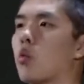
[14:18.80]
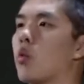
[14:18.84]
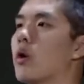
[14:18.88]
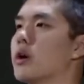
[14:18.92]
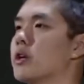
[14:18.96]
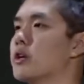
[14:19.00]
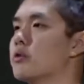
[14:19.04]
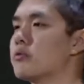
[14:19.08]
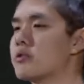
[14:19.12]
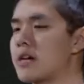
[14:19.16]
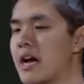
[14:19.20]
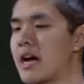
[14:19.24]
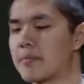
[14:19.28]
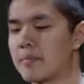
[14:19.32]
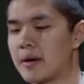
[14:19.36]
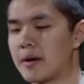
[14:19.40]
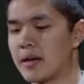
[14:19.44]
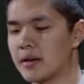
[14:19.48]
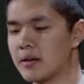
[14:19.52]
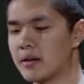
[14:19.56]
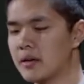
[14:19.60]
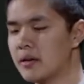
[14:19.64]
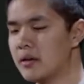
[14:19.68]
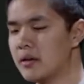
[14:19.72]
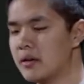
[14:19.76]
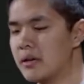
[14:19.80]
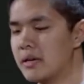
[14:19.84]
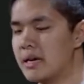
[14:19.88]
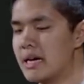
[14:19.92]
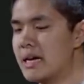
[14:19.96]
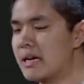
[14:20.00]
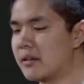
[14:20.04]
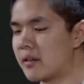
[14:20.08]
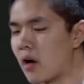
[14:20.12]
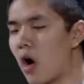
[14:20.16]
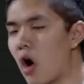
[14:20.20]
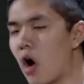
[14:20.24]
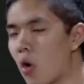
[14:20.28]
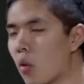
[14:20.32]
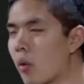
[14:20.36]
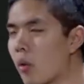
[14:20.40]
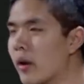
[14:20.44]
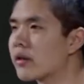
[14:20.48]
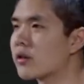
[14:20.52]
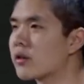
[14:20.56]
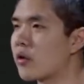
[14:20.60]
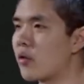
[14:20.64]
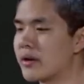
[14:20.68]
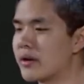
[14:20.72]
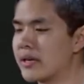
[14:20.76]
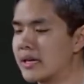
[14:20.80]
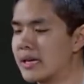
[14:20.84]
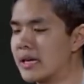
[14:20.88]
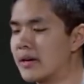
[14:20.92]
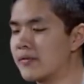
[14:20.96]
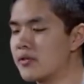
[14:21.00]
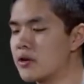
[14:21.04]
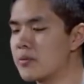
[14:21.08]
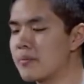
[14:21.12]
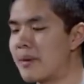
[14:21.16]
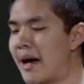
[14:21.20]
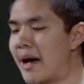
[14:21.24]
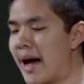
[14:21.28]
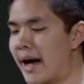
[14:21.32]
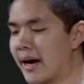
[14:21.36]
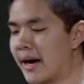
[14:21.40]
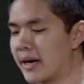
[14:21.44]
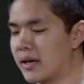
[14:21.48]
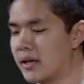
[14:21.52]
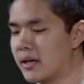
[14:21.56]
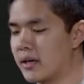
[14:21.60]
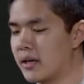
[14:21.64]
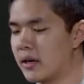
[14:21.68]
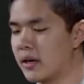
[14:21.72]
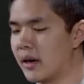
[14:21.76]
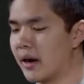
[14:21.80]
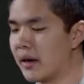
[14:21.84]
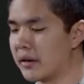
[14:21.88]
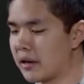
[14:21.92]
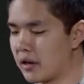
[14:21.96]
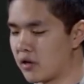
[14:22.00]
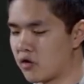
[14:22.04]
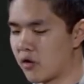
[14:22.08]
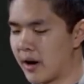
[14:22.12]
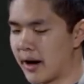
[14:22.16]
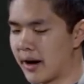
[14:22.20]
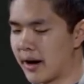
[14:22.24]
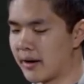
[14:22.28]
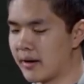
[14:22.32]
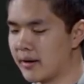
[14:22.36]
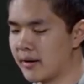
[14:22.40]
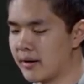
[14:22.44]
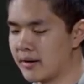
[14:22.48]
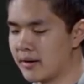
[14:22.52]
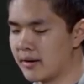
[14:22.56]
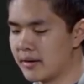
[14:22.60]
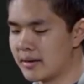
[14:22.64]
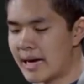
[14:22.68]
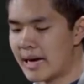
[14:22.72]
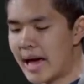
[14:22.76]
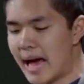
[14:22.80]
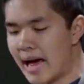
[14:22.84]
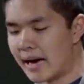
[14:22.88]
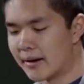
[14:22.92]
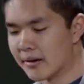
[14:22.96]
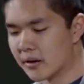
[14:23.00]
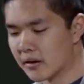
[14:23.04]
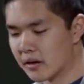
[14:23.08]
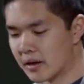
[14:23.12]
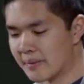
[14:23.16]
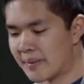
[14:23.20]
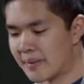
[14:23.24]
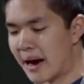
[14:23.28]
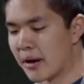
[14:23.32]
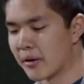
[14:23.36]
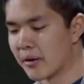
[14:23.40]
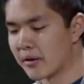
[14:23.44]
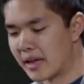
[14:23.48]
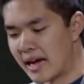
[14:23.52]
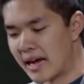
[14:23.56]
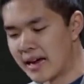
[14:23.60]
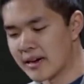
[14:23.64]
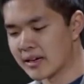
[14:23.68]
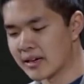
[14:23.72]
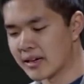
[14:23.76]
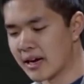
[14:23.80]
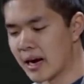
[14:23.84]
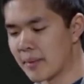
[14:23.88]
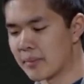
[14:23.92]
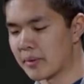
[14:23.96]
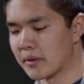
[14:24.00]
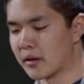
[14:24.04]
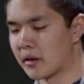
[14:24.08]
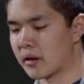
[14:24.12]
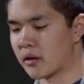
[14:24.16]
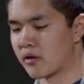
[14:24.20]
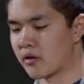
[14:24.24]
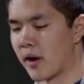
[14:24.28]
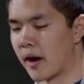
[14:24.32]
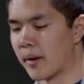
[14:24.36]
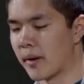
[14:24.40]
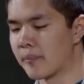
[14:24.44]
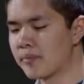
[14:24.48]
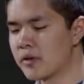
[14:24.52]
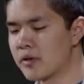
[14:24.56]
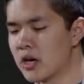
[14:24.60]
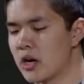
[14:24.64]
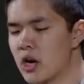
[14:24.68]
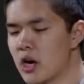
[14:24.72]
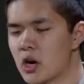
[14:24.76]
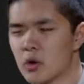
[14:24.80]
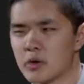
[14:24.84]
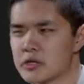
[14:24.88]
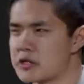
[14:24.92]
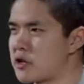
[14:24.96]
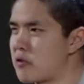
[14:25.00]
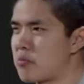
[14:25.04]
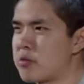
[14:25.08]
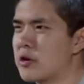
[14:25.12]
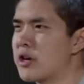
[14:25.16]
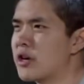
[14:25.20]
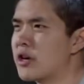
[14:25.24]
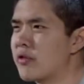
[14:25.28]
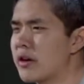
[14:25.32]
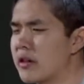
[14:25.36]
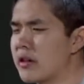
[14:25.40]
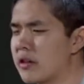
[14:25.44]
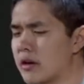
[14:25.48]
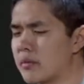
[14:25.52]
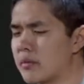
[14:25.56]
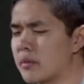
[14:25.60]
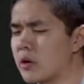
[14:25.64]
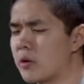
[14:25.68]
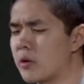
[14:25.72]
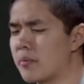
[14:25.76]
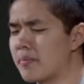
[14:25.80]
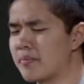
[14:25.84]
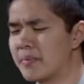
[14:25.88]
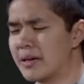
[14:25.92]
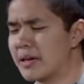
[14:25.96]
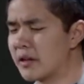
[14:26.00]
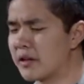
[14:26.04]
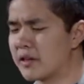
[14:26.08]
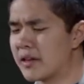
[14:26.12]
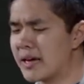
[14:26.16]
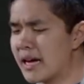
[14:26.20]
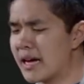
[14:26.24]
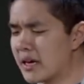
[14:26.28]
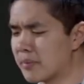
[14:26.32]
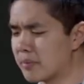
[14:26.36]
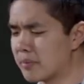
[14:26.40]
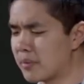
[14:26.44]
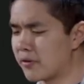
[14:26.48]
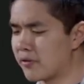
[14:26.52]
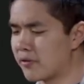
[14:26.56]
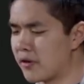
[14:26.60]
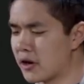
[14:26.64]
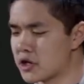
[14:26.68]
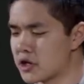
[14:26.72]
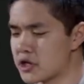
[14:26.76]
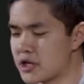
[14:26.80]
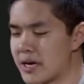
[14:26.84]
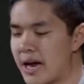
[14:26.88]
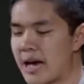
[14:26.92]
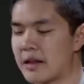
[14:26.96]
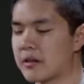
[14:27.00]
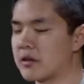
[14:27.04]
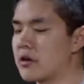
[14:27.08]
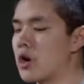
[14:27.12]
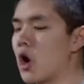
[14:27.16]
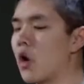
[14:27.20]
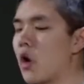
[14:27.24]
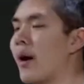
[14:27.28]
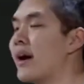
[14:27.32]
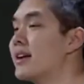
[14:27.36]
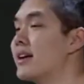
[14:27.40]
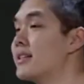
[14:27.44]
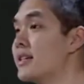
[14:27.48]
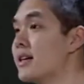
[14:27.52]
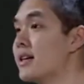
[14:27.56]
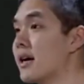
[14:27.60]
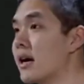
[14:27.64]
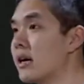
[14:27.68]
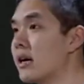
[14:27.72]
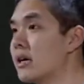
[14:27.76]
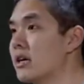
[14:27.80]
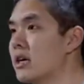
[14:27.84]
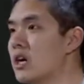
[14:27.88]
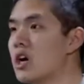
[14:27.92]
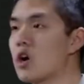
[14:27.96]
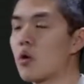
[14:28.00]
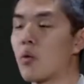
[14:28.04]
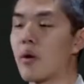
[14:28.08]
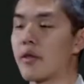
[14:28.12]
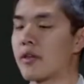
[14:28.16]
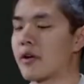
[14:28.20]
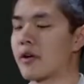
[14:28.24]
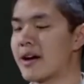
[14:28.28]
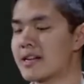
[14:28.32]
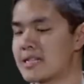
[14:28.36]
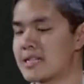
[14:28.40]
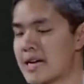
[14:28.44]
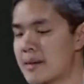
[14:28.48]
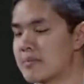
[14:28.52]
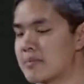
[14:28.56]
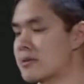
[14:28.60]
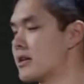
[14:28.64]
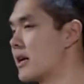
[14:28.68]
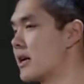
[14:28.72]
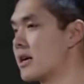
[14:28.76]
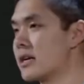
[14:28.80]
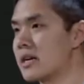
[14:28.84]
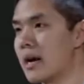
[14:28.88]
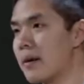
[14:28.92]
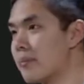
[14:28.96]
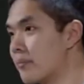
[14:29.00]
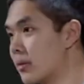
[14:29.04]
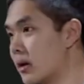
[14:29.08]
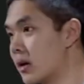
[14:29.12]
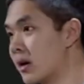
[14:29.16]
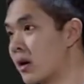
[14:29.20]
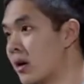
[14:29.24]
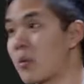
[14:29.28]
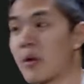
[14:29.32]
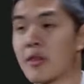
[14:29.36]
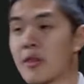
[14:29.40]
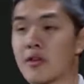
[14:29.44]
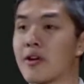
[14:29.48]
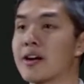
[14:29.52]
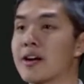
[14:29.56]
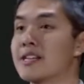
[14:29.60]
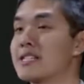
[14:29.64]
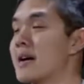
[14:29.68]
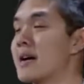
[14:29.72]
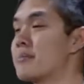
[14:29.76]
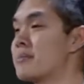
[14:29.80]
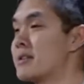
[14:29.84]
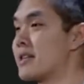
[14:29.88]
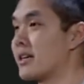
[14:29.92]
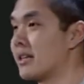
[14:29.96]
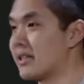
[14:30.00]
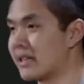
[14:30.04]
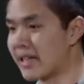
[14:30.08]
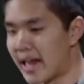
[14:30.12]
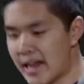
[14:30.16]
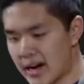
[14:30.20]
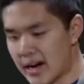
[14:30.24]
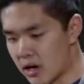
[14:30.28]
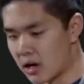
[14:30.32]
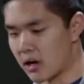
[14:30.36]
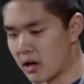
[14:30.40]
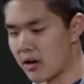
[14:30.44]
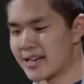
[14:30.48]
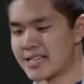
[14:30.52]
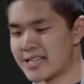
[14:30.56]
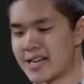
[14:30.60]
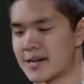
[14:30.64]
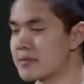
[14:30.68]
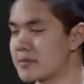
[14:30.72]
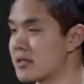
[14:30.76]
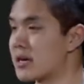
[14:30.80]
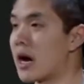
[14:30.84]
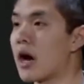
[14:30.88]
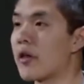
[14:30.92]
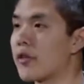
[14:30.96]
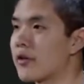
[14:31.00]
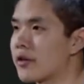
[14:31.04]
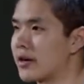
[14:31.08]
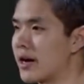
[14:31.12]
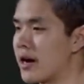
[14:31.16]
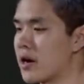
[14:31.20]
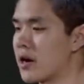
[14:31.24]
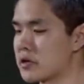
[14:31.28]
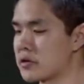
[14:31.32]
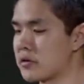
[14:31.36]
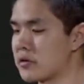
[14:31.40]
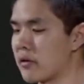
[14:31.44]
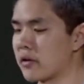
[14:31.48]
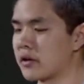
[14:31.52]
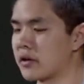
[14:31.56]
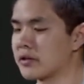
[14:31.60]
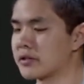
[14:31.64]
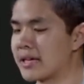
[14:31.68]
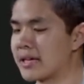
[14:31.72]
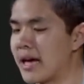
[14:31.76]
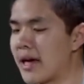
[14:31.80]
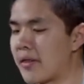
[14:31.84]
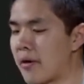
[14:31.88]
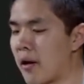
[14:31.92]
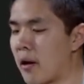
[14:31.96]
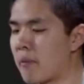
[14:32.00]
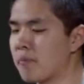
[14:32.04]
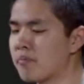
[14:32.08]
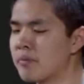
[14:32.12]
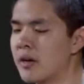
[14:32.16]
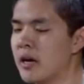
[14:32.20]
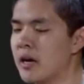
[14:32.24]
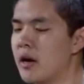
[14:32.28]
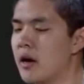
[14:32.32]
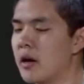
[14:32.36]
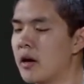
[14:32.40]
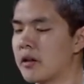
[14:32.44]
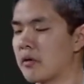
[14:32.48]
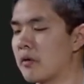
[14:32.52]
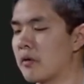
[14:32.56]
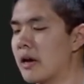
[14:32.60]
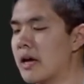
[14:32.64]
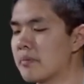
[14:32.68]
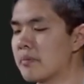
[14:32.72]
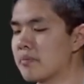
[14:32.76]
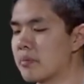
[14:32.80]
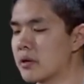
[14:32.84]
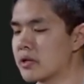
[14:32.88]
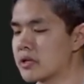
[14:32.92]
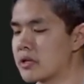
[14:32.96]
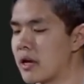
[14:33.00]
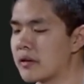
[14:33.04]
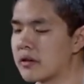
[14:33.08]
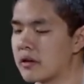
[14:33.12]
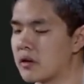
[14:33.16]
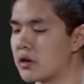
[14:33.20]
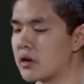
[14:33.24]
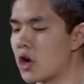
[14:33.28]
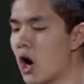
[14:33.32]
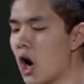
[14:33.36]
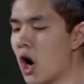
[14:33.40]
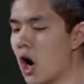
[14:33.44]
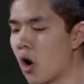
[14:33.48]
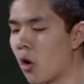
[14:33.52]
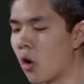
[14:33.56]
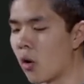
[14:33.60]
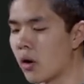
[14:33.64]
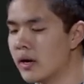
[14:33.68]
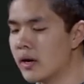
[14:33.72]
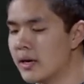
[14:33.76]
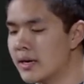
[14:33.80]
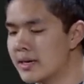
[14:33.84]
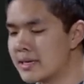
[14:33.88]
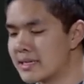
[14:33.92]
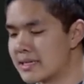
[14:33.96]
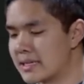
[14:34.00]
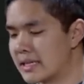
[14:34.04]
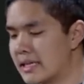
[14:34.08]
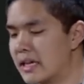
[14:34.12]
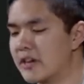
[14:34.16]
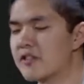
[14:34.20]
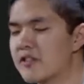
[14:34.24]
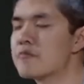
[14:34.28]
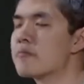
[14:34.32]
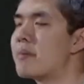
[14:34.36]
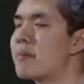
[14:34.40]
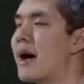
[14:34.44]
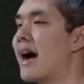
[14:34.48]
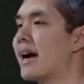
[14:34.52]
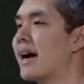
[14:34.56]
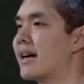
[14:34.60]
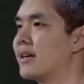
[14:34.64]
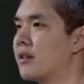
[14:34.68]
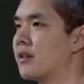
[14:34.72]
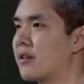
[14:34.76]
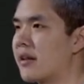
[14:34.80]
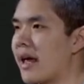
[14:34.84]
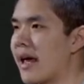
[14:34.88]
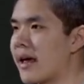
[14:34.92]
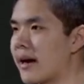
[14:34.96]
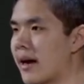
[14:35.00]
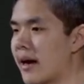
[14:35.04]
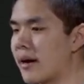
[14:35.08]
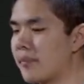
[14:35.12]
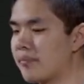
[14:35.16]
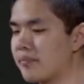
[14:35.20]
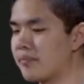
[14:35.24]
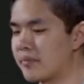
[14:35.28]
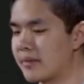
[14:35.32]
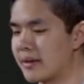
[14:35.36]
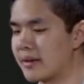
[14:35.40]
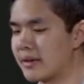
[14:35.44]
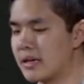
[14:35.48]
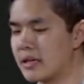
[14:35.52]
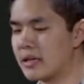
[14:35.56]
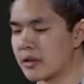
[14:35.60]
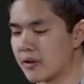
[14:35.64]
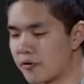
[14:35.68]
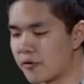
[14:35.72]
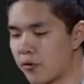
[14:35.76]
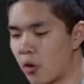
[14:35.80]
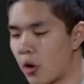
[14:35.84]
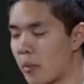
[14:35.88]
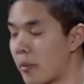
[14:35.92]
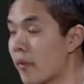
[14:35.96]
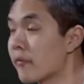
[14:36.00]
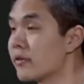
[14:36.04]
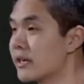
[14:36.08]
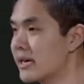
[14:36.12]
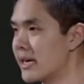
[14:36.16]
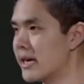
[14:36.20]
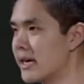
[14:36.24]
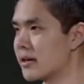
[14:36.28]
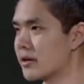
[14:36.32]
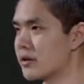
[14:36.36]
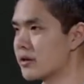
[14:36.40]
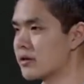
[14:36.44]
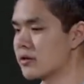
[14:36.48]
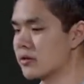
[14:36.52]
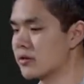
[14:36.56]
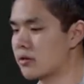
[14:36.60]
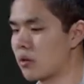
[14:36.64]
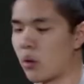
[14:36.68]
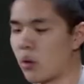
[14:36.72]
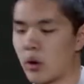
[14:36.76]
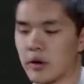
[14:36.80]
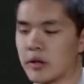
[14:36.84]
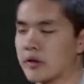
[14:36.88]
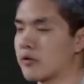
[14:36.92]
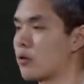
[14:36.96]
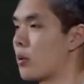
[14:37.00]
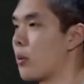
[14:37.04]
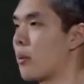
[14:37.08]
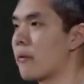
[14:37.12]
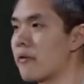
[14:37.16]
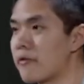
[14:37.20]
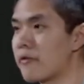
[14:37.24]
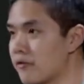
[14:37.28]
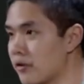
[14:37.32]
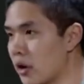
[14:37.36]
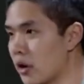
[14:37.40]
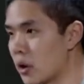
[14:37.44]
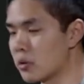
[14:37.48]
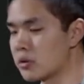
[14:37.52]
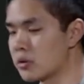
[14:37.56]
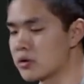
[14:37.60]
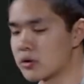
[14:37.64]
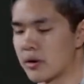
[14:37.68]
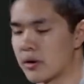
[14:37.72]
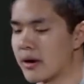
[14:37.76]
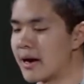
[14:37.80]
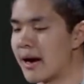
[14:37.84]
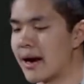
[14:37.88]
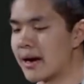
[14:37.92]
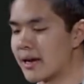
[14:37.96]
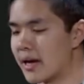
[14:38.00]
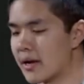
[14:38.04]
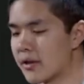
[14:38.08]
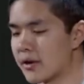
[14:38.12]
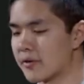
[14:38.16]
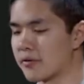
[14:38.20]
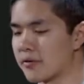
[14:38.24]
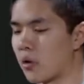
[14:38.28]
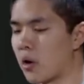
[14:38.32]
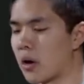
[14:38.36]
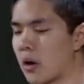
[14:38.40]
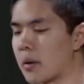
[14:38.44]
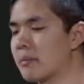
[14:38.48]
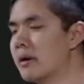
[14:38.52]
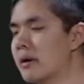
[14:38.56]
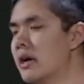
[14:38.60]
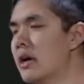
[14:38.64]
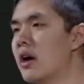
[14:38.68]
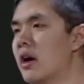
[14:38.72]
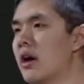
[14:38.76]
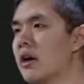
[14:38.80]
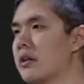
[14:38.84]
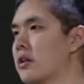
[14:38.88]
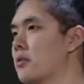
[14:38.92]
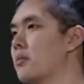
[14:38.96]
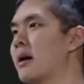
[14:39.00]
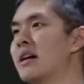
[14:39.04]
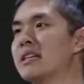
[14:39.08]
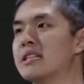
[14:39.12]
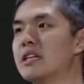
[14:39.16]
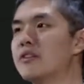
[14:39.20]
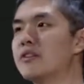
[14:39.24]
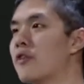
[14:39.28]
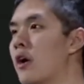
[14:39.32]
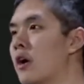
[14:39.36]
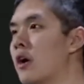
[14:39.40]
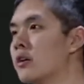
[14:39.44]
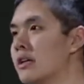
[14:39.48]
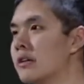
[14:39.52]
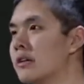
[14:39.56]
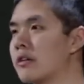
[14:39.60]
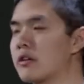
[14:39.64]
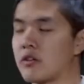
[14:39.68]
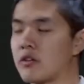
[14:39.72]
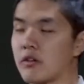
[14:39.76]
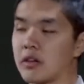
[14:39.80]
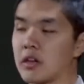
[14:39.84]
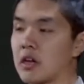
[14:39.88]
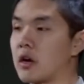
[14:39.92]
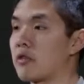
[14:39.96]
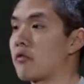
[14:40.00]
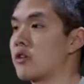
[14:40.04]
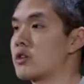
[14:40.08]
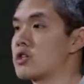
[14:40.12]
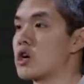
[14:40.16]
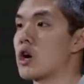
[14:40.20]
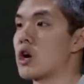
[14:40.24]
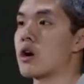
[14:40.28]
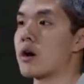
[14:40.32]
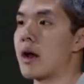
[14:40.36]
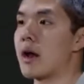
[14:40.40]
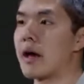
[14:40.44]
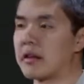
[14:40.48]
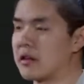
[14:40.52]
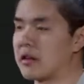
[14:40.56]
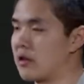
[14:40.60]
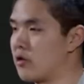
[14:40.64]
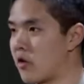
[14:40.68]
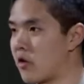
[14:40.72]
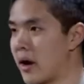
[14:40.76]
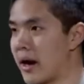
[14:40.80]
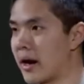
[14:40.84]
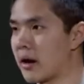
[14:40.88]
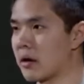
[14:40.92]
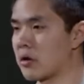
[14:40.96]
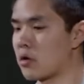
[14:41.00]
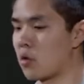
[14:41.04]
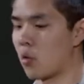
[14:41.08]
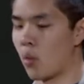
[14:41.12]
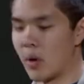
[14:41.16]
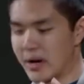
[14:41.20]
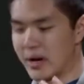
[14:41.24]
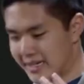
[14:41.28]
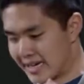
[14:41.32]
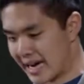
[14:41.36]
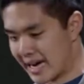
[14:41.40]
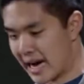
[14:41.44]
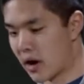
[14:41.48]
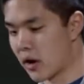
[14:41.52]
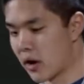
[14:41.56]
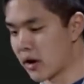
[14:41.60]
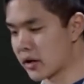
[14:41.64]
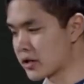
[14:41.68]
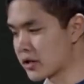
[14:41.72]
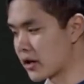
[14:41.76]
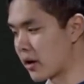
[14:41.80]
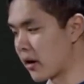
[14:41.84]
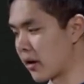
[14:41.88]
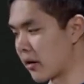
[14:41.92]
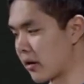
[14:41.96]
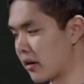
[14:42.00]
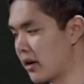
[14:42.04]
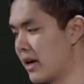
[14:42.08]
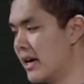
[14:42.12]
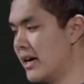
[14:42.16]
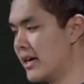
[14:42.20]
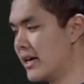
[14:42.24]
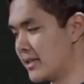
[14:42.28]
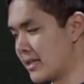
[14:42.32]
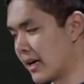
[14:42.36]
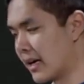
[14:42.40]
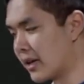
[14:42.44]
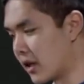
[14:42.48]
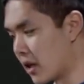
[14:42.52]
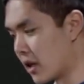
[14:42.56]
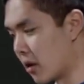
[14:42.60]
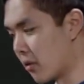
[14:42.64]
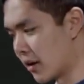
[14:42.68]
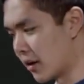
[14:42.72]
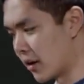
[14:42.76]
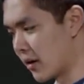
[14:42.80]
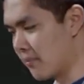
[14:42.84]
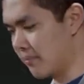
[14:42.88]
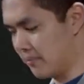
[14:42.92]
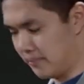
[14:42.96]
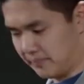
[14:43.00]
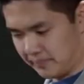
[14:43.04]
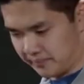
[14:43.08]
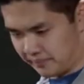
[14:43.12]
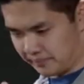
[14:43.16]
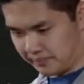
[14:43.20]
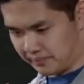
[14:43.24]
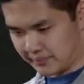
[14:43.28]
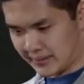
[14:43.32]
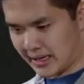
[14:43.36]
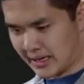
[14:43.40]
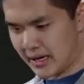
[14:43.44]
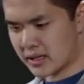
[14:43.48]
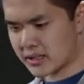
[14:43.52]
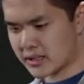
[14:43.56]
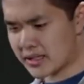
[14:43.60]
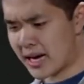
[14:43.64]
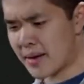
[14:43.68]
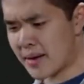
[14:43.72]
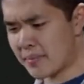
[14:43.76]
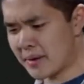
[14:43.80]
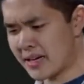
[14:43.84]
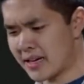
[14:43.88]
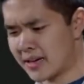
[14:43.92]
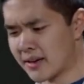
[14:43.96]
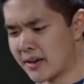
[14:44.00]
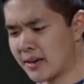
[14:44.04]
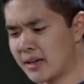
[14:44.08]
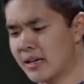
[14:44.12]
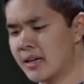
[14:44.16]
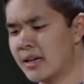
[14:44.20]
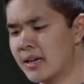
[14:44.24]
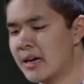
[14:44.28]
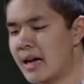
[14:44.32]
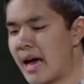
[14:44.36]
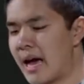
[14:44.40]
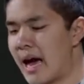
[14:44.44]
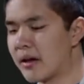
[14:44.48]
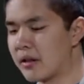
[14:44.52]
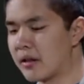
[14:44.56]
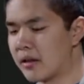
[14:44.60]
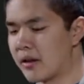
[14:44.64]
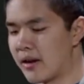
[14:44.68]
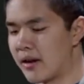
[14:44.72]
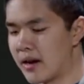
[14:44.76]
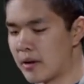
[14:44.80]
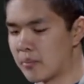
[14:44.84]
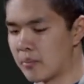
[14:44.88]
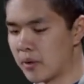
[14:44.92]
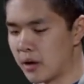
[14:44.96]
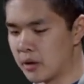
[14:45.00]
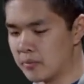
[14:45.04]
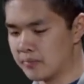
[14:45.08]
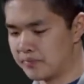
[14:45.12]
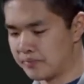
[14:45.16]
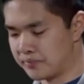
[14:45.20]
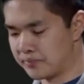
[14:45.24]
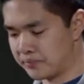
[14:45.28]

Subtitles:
what you type in. It's always going to give you back a string. N somehow is ending up as a string, which is pretty reasonable, because the input function has no idea whether I typed in a number or whether I typed in a letter or I typed in other characters altogether. So input doesn't know to give back its data in the form of an int, or in the form of a float, or in any other form. So by default, it's just going to return a string. What characters did the user type in as their input?